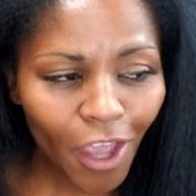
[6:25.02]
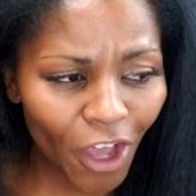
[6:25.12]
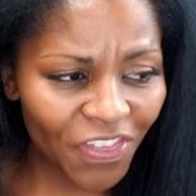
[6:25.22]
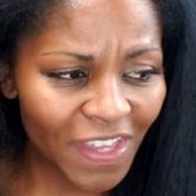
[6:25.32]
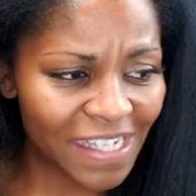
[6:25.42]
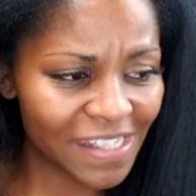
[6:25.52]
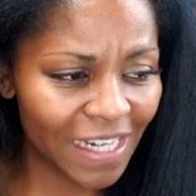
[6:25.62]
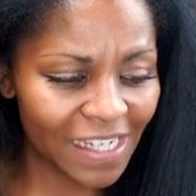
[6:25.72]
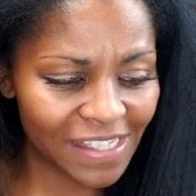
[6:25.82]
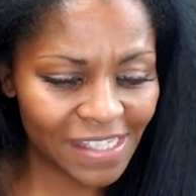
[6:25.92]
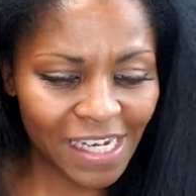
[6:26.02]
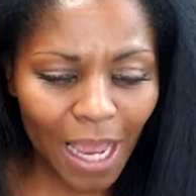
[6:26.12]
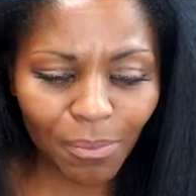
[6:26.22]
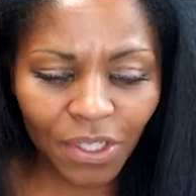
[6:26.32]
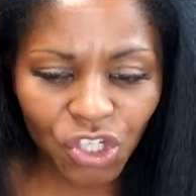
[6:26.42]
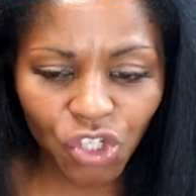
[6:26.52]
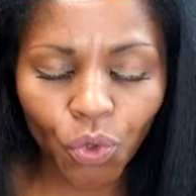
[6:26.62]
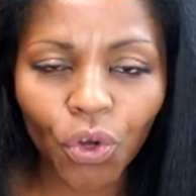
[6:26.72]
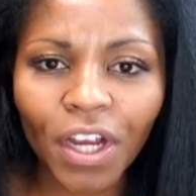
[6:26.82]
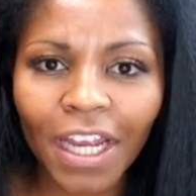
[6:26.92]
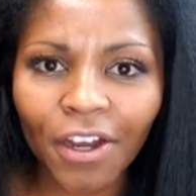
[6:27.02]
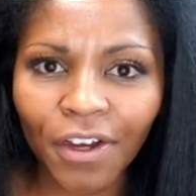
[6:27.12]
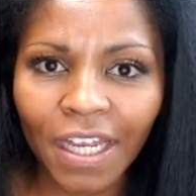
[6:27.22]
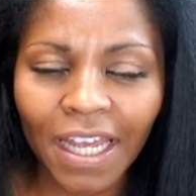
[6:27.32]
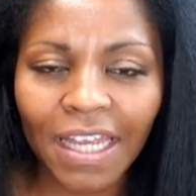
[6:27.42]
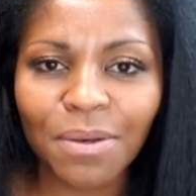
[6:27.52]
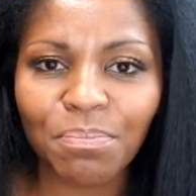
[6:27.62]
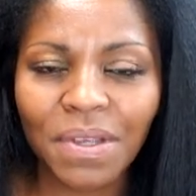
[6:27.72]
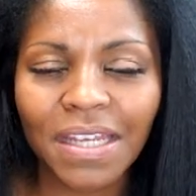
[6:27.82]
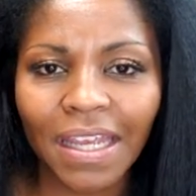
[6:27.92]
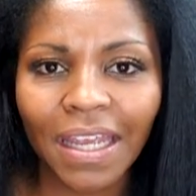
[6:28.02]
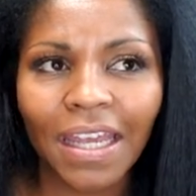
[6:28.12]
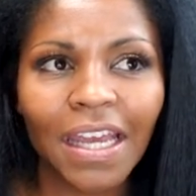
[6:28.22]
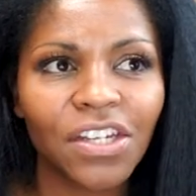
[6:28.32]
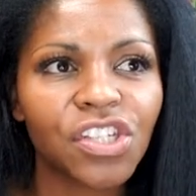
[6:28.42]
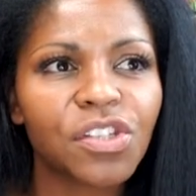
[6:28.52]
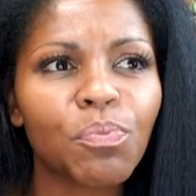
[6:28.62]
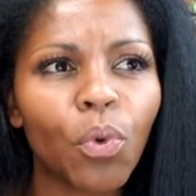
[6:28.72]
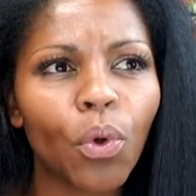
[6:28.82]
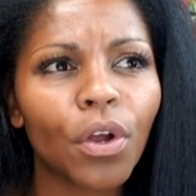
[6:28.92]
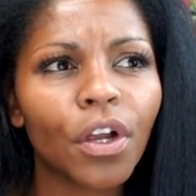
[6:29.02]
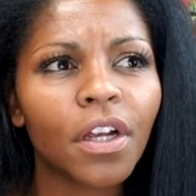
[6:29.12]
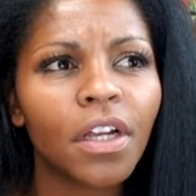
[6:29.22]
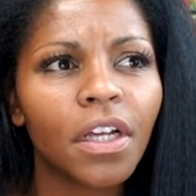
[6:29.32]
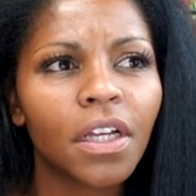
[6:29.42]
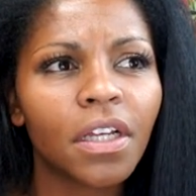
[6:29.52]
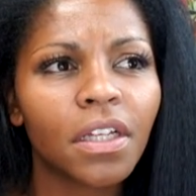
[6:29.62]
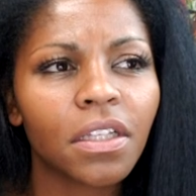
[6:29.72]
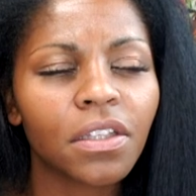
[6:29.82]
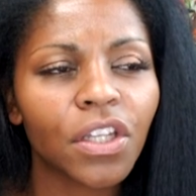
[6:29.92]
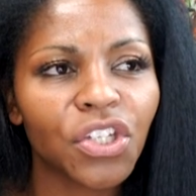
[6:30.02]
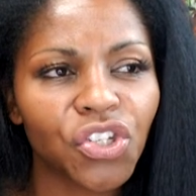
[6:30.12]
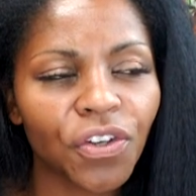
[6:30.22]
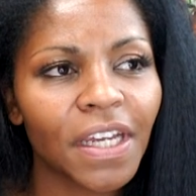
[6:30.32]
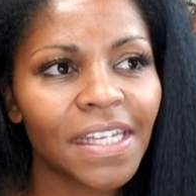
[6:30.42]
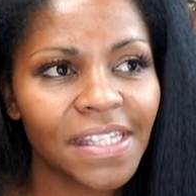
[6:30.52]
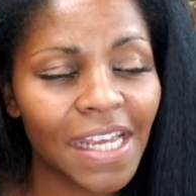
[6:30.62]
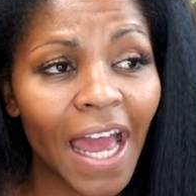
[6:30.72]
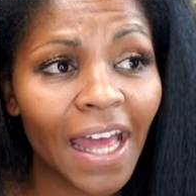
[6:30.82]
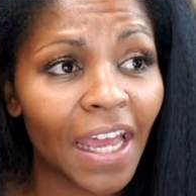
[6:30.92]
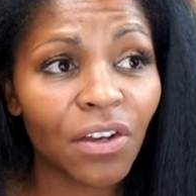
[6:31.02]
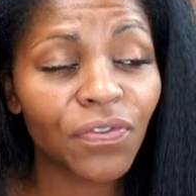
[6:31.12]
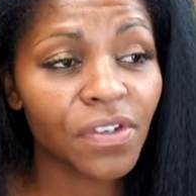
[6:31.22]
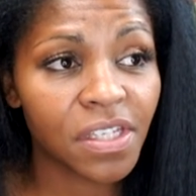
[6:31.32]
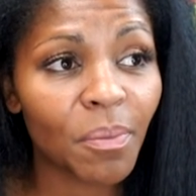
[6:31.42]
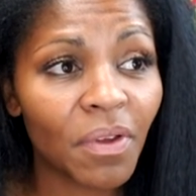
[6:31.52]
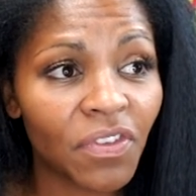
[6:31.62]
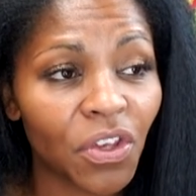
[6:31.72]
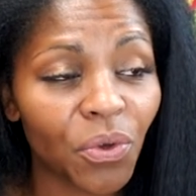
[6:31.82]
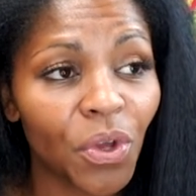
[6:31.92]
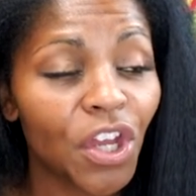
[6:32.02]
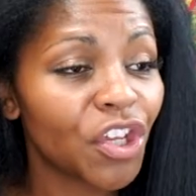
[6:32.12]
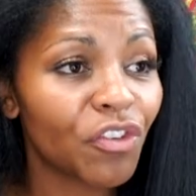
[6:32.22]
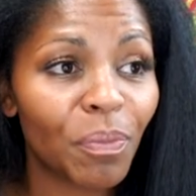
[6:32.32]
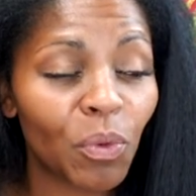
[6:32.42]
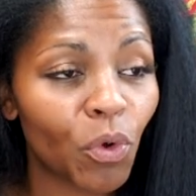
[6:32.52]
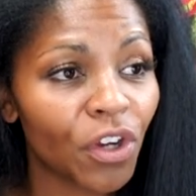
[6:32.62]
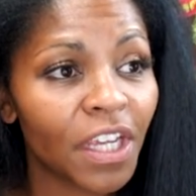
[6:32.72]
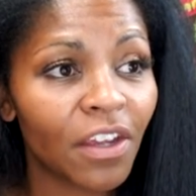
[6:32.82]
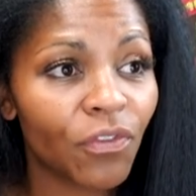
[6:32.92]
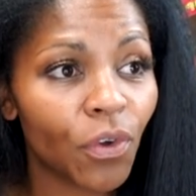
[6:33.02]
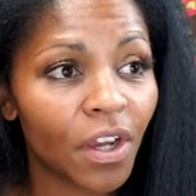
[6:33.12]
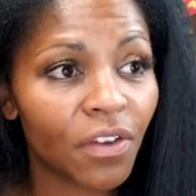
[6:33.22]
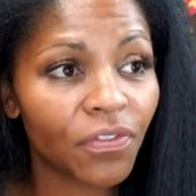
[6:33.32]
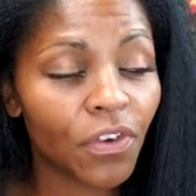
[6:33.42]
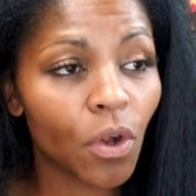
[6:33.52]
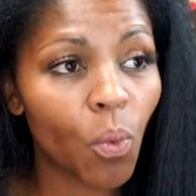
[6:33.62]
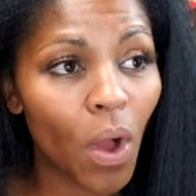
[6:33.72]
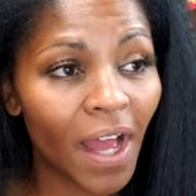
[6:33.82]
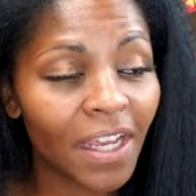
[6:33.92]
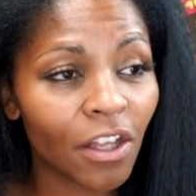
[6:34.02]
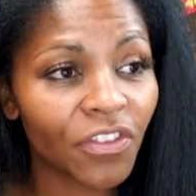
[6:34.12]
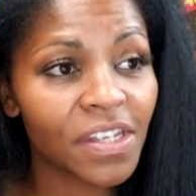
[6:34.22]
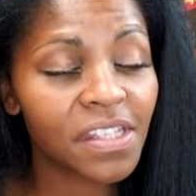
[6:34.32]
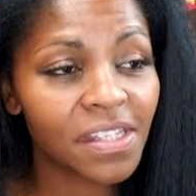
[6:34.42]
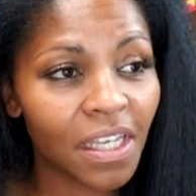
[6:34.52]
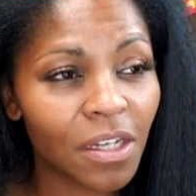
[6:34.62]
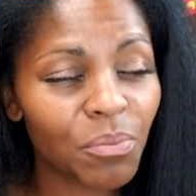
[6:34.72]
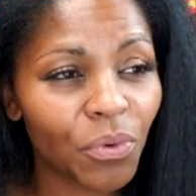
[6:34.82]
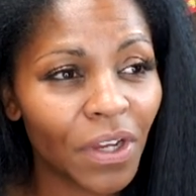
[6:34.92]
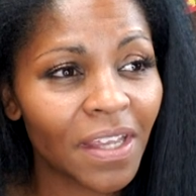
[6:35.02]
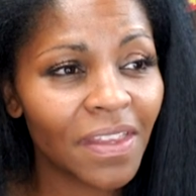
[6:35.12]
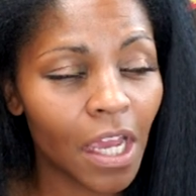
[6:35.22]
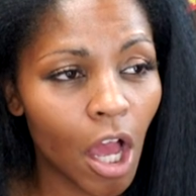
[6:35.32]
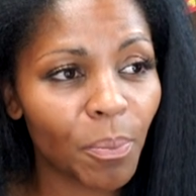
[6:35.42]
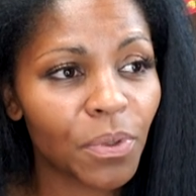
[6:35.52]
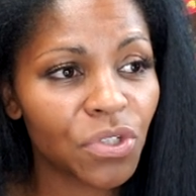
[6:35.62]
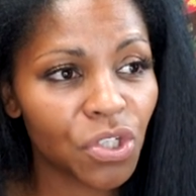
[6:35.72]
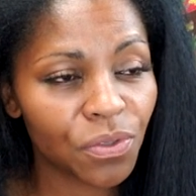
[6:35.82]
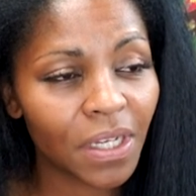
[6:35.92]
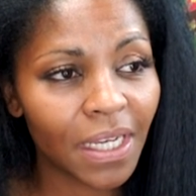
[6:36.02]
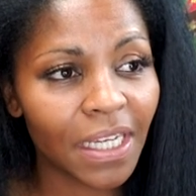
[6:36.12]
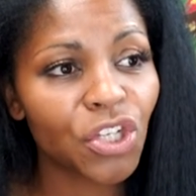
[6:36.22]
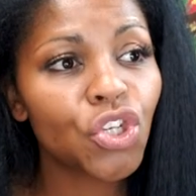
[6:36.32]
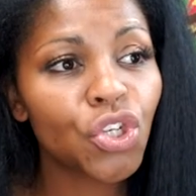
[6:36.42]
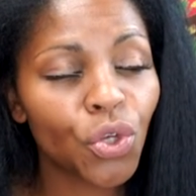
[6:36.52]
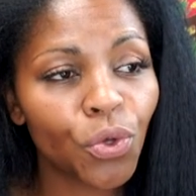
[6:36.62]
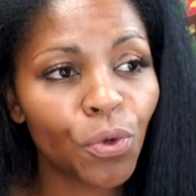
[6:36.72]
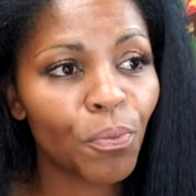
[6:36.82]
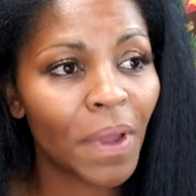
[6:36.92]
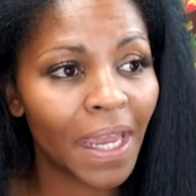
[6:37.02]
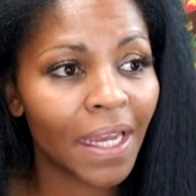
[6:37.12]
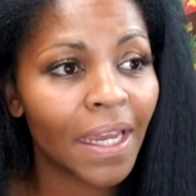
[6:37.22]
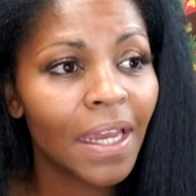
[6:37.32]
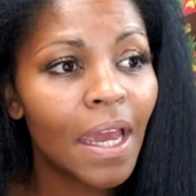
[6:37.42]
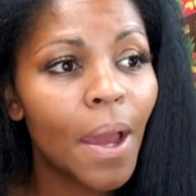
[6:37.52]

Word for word: on things that establish your area in being just more luxurious. Yeah. And for some of you, you've been working for it for a while. This is going to bring the opportunity to make